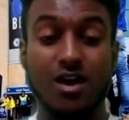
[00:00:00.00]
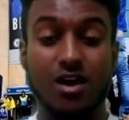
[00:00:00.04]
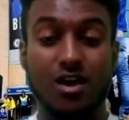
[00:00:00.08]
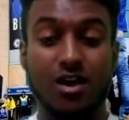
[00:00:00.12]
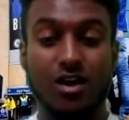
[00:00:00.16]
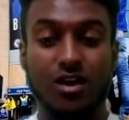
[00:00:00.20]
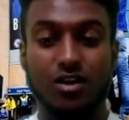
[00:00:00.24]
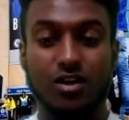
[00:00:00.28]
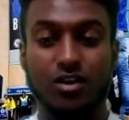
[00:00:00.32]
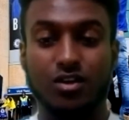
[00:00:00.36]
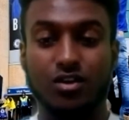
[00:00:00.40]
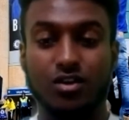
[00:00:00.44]

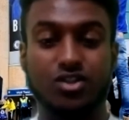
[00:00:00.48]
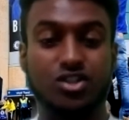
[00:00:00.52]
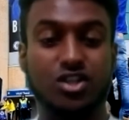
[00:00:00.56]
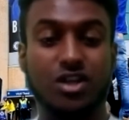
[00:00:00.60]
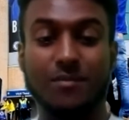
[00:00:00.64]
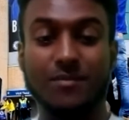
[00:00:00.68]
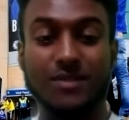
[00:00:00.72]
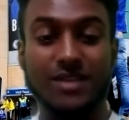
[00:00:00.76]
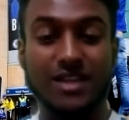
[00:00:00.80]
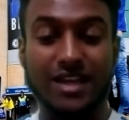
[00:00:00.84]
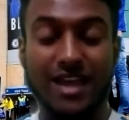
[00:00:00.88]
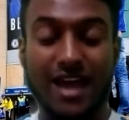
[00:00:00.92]
If some
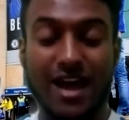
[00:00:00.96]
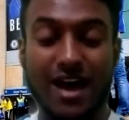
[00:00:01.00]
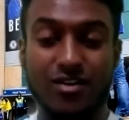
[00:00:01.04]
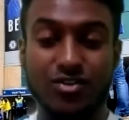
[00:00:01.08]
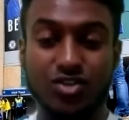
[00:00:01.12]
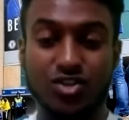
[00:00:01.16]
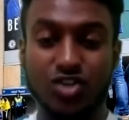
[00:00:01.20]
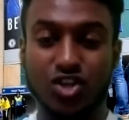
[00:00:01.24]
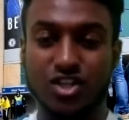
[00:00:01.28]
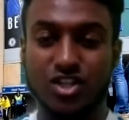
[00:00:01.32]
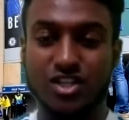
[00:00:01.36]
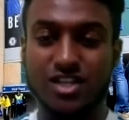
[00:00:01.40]
of the
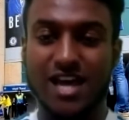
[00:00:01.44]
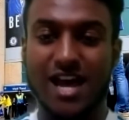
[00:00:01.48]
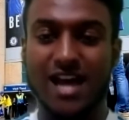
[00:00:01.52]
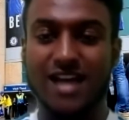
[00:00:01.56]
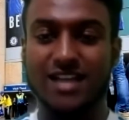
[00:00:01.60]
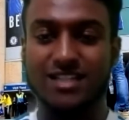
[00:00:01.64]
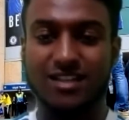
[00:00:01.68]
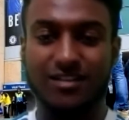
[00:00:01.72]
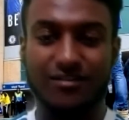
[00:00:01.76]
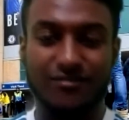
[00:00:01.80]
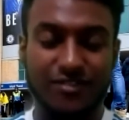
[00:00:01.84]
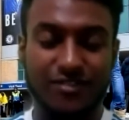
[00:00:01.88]
counter attacks,
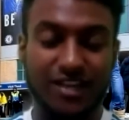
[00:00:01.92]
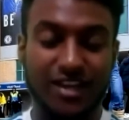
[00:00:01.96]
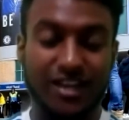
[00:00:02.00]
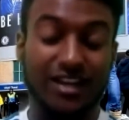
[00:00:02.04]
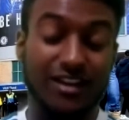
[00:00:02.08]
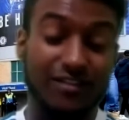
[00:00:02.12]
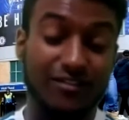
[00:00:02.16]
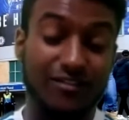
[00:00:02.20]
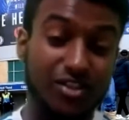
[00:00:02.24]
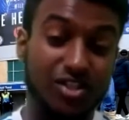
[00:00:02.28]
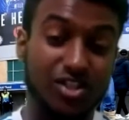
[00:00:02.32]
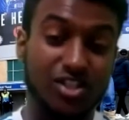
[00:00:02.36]
I'm thinking
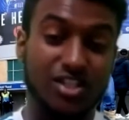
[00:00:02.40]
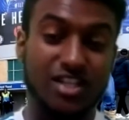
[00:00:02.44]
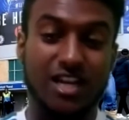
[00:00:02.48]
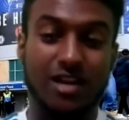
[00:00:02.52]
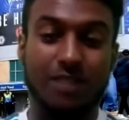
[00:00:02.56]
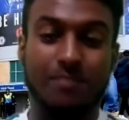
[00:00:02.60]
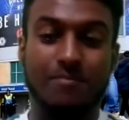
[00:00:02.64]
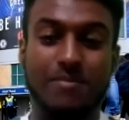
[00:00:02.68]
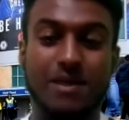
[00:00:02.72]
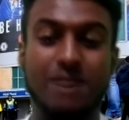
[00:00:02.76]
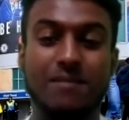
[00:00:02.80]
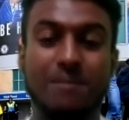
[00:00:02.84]
if he just had a
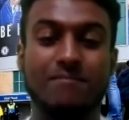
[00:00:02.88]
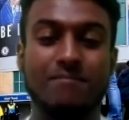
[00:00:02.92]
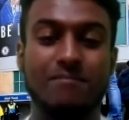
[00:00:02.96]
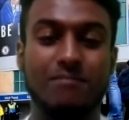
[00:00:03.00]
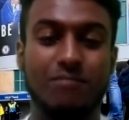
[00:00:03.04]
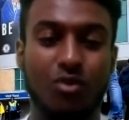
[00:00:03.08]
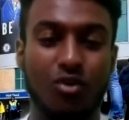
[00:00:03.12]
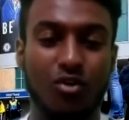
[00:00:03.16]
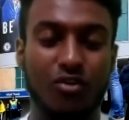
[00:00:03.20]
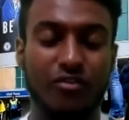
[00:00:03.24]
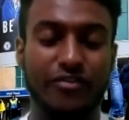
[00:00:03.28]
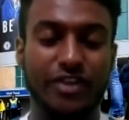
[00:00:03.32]
bit
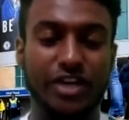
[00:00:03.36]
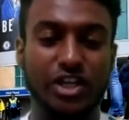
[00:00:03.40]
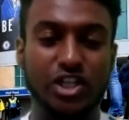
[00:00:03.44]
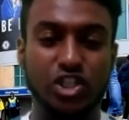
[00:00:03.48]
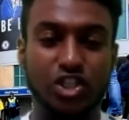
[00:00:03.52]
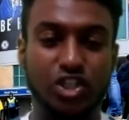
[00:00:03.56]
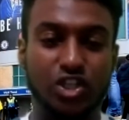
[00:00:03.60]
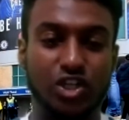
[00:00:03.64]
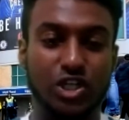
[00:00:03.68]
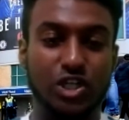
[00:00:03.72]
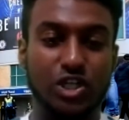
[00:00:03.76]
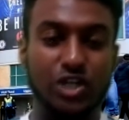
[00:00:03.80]
more
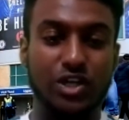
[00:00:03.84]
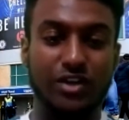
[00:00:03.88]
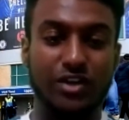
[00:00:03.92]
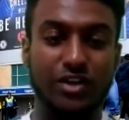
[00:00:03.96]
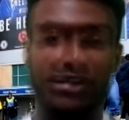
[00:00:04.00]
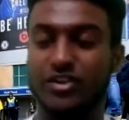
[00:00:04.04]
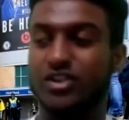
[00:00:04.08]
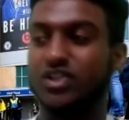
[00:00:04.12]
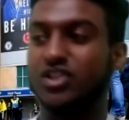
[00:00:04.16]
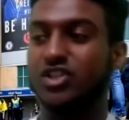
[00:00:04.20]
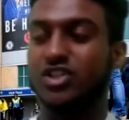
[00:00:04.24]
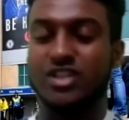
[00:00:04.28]
vision, if he
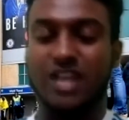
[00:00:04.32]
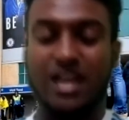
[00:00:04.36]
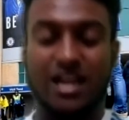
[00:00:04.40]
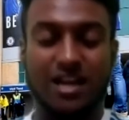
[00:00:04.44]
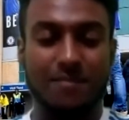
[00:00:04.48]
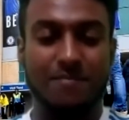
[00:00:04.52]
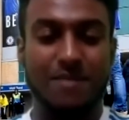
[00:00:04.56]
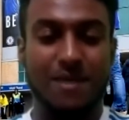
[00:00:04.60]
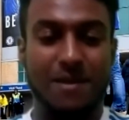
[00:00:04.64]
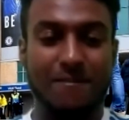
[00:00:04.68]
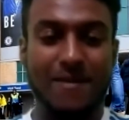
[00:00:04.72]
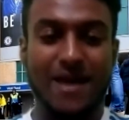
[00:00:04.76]
just had a
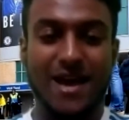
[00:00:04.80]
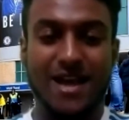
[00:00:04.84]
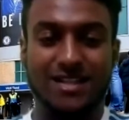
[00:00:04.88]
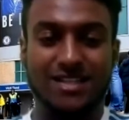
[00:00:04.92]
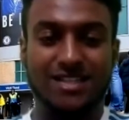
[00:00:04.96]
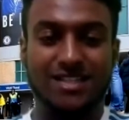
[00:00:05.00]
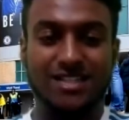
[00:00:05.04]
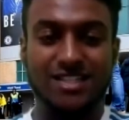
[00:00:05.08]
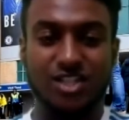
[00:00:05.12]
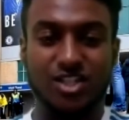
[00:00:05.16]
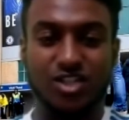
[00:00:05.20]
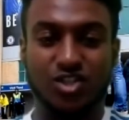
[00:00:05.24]
bit better
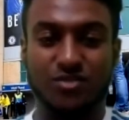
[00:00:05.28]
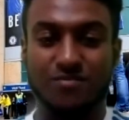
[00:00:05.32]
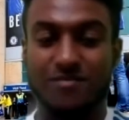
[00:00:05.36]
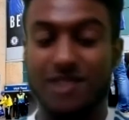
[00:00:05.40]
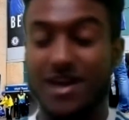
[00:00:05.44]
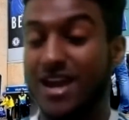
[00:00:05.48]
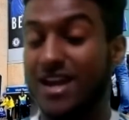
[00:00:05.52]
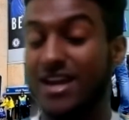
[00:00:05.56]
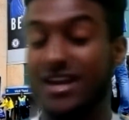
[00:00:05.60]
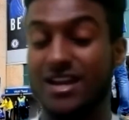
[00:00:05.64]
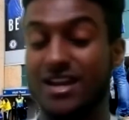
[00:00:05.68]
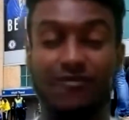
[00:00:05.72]
decision
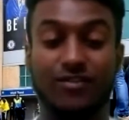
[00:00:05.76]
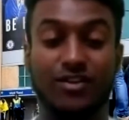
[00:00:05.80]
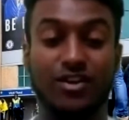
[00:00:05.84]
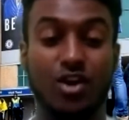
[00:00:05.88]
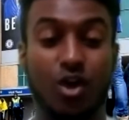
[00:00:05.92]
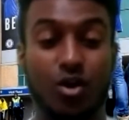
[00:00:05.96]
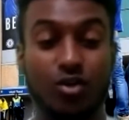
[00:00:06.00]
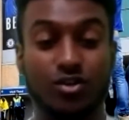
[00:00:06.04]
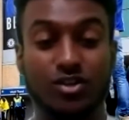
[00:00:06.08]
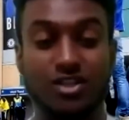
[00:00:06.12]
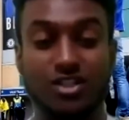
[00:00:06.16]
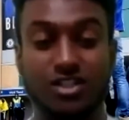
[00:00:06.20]
making, if he
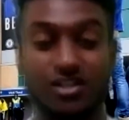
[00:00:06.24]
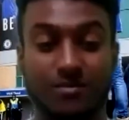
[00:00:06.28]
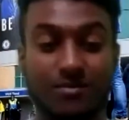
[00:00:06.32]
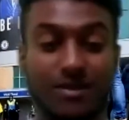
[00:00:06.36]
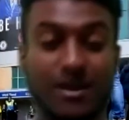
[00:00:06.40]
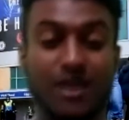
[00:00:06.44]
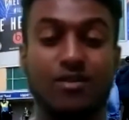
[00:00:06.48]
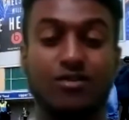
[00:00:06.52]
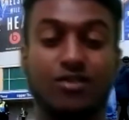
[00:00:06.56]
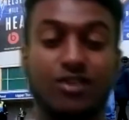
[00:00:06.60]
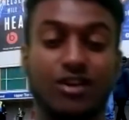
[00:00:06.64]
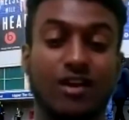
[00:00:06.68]
noticed the player
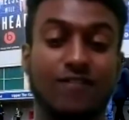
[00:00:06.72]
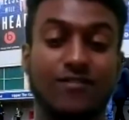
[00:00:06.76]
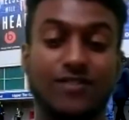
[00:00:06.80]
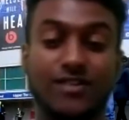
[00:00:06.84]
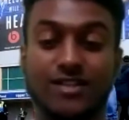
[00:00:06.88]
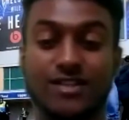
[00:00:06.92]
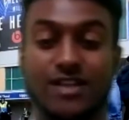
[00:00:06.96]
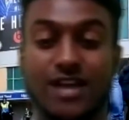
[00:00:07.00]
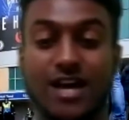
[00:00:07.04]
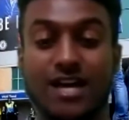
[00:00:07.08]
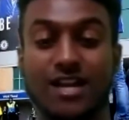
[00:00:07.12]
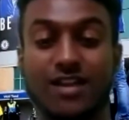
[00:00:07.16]
on the other
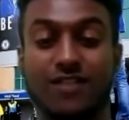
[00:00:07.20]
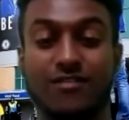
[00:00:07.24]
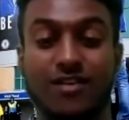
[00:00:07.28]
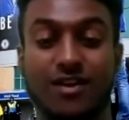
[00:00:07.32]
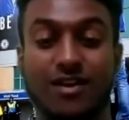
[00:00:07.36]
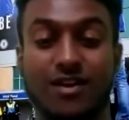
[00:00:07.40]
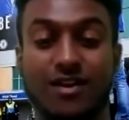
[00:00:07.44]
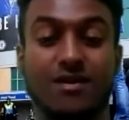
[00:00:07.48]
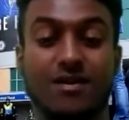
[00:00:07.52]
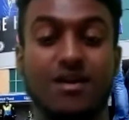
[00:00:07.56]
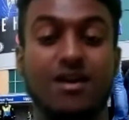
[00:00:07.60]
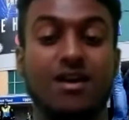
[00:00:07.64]
side of him,
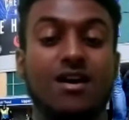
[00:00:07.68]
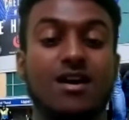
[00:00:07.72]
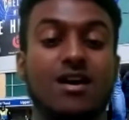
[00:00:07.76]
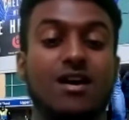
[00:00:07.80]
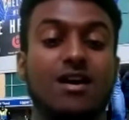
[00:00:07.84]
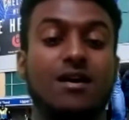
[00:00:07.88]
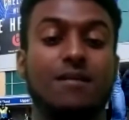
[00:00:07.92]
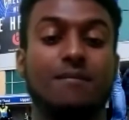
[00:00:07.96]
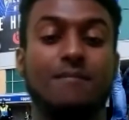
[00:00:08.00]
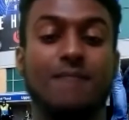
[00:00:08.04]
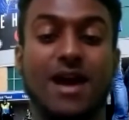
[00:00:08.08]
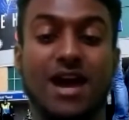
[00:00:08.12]

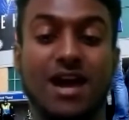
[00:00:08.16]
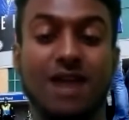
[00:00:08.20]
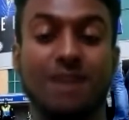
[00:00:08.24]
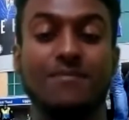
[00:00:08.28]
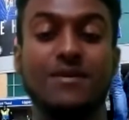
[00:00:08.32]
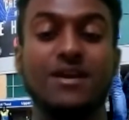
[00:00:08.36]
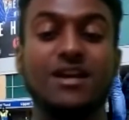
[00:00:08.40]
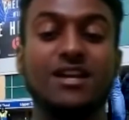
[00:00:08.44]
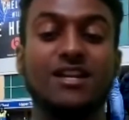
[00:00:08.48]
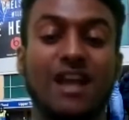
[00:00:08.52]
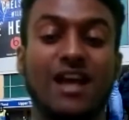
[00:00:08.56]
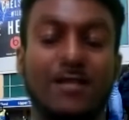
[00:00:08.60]
maybe
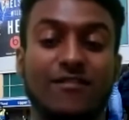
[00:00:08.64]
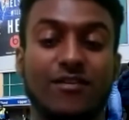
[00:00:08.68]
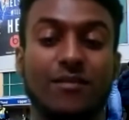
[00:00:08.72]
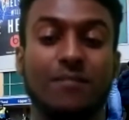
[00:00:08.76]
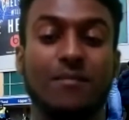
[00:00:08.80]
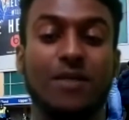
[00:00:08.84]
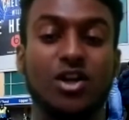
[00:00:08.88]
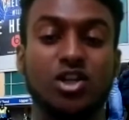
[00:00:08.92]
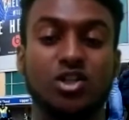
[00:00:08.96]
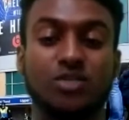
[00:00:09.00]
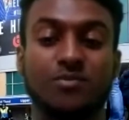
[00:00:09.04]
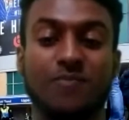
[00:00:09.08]
he'd have a
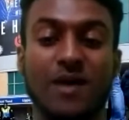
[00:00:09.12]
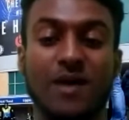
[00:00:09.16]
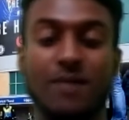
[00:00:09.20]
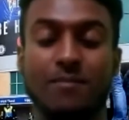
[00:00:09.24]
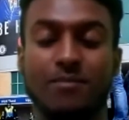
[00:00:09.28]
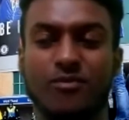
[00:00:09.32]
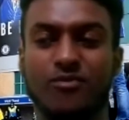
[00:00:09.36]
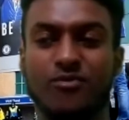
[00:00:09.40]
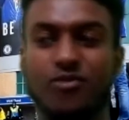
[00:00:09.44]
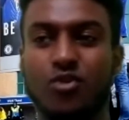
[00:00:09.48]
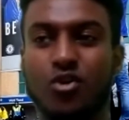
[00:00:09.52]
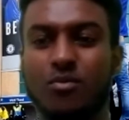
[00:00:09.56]
much better
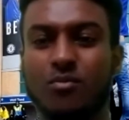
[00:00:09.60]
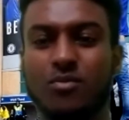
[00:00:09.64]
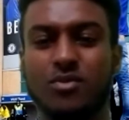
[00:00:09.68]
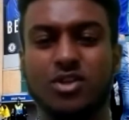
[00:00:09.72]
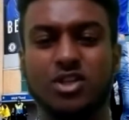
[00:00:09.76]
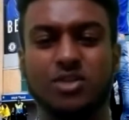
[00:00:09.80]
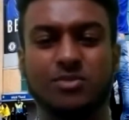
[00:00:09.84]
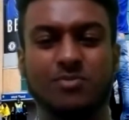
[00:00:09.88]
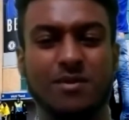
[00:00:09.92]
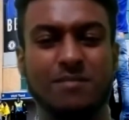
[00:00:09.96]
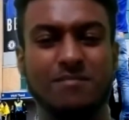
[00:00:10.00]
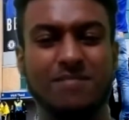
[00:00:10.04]
performance.
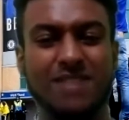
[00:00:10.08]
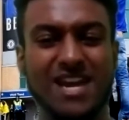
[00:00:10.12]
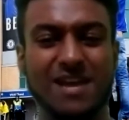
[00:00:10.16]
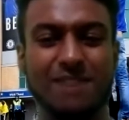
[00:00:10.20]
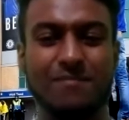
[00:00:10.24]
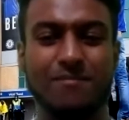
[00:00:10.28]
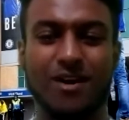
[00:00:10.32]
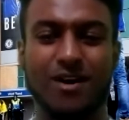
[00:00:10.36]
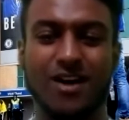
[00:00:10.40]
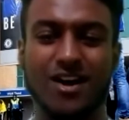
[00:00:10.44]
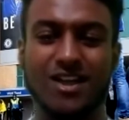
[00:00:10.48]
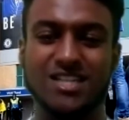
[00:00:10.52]
But me
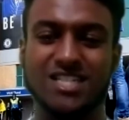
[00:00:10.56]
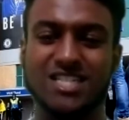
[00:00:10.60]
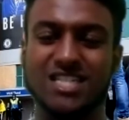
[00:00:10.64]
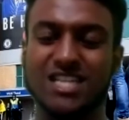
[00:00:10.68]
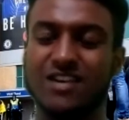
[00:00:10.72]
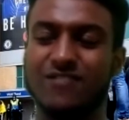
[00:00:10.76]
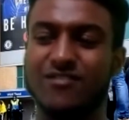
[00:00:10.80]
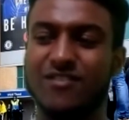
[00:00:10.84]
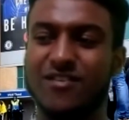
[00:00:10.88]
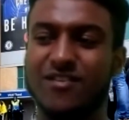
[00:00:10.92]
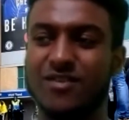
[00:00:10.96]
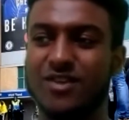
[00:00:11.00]
personally, if
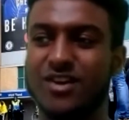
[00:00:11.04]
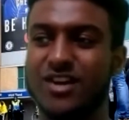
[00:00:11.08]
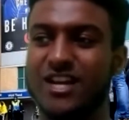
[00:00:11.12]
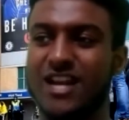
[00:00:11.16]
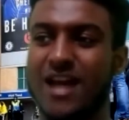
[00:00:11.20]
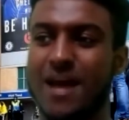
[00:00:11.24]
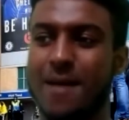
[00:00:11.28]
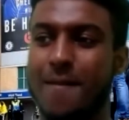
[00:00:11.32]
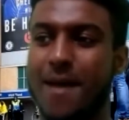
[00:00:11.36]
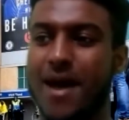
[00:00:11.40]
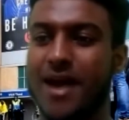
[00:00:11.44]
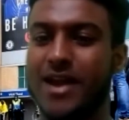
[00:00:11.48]
I'm looking at
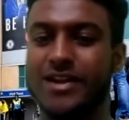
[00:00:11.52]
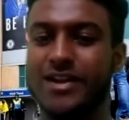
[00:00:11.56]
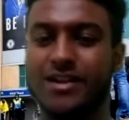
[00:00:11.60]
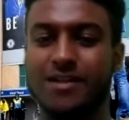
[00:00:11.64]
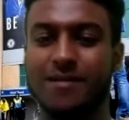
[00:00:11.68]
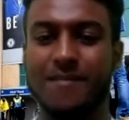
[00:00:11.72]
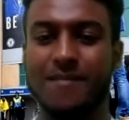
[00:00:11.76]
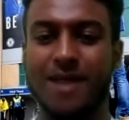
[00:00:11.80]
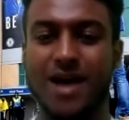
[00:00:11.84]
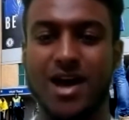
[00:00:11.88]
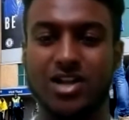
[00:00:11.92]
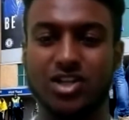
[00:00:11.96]
man of the
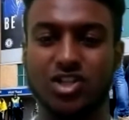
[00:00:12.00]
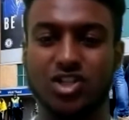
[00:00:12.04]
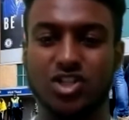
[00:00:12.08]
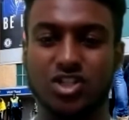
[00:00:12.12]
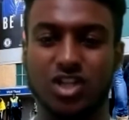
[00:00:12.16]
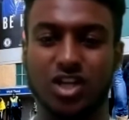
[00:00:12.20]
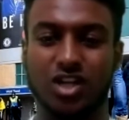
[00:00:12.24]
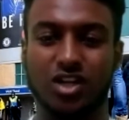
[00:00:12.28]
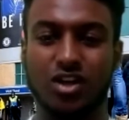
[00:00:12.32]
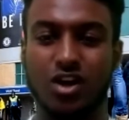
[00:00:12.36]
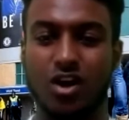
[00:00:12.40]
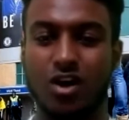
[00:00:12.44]
matches,
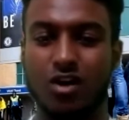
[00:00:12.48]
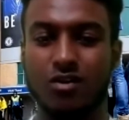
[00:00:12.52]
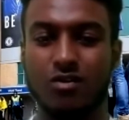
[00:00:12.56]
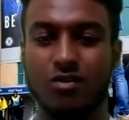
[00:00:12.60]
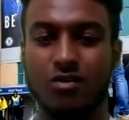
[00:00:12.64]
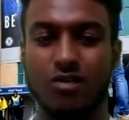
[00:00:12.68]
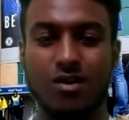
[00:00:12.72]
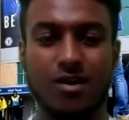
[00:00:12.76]
I'd go